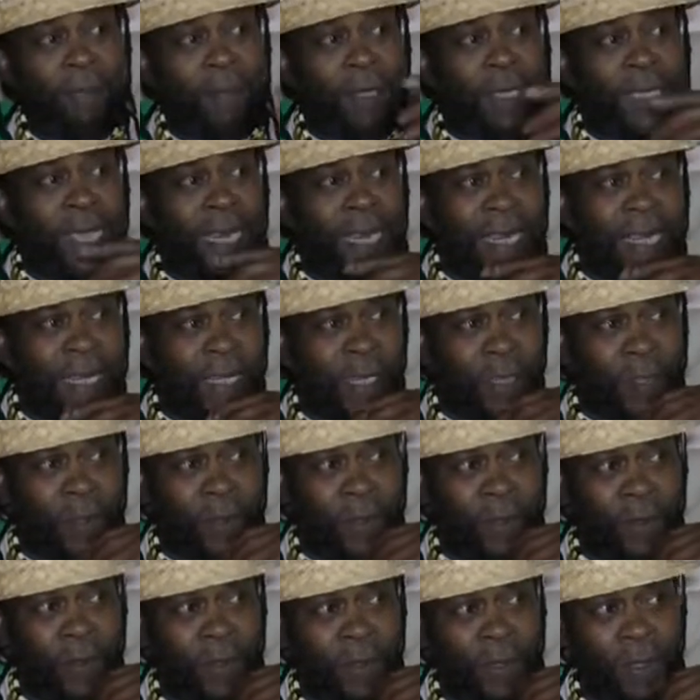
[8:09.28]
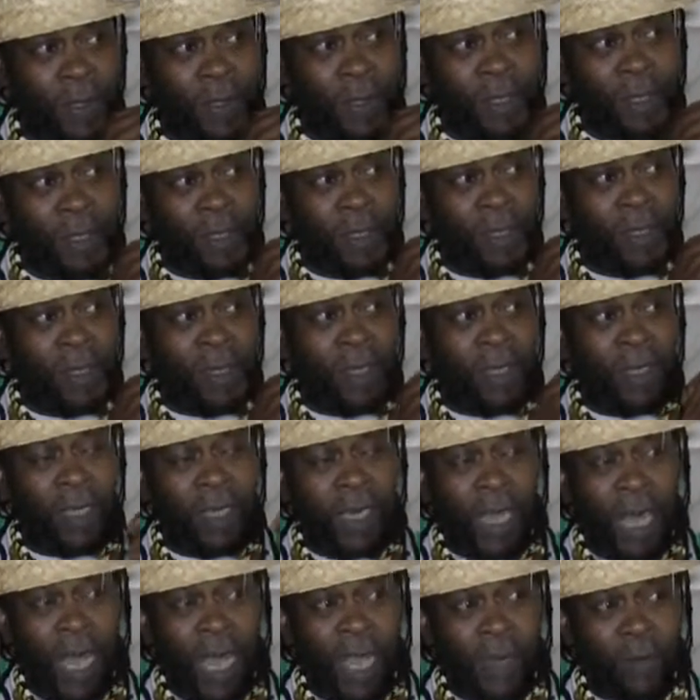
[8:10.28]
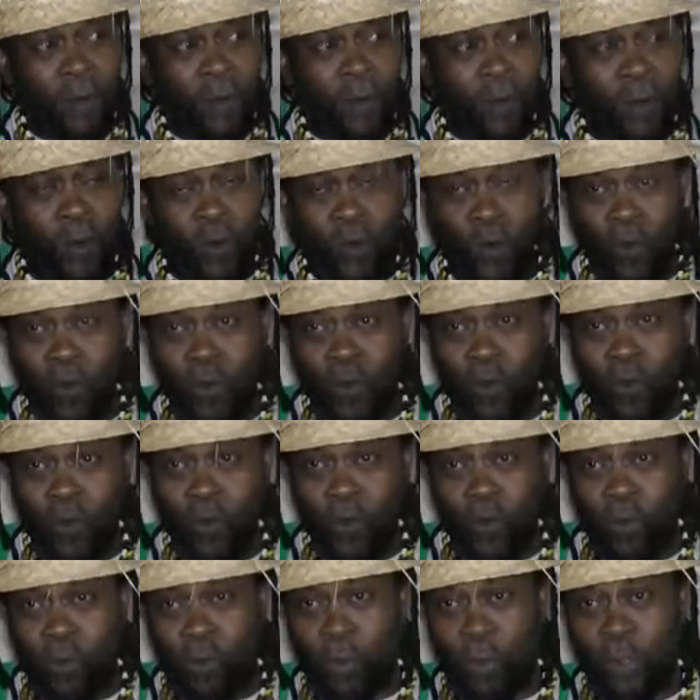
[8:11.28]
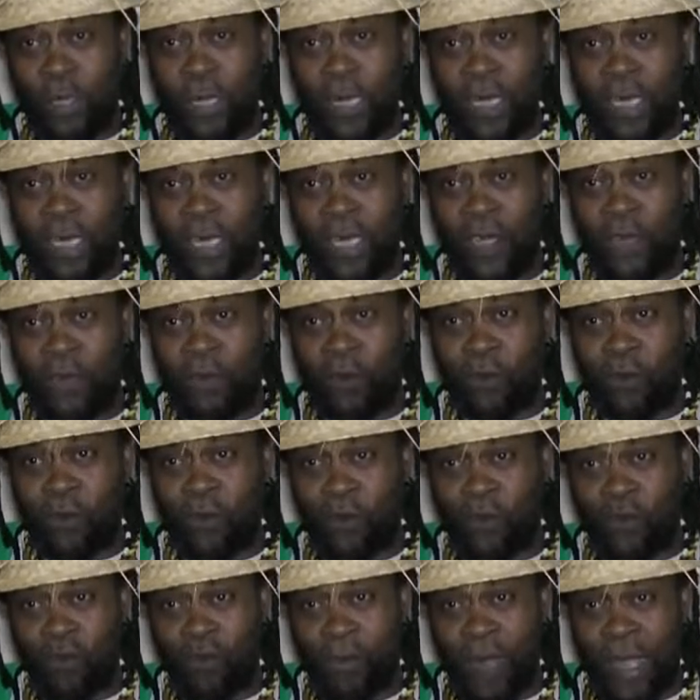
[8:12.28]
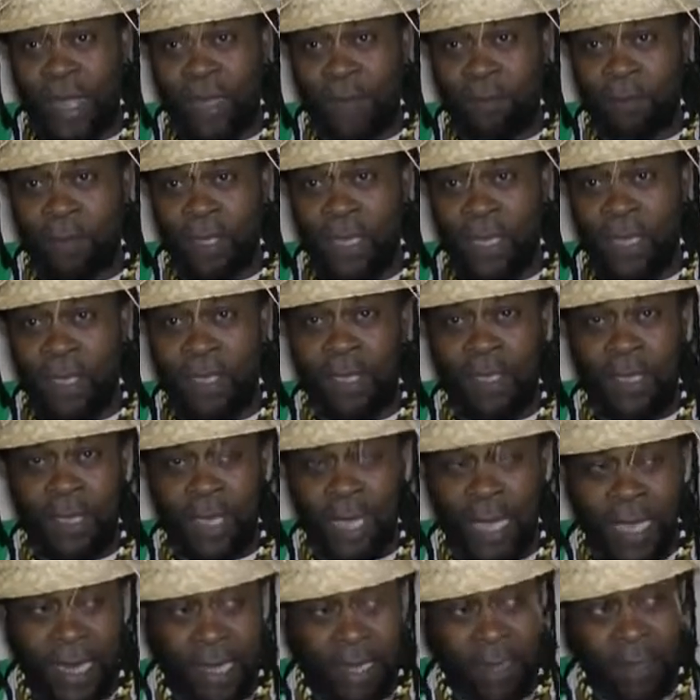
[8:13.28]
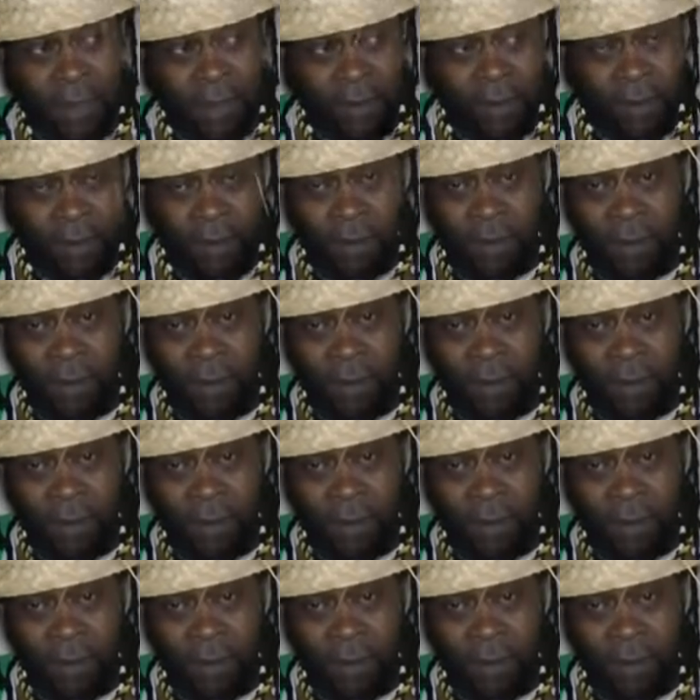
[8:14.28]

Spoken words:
I'm telling you, I don't know who put it into human beings' head.